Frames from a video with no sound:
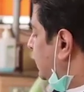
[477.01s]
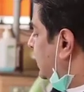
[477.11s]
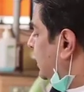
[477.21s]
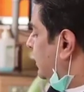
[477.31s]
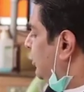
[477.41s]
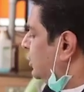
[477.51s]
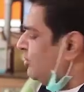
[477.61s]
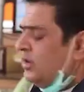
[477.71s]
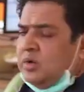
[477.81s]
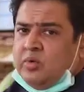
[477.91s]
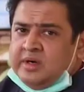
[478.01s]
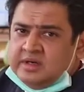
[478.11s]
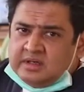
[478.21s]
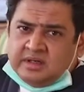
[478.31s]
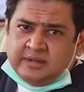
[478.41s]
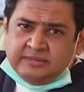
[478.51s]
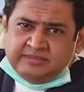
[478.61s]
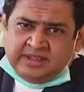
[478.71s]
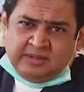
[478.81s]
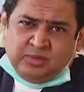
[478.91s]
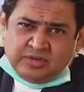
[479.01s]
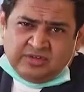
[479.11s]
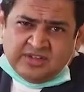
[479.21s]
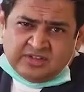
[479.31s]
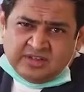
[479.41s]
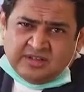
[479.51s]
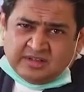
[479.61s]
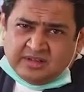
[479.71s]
The most frequent and the most recent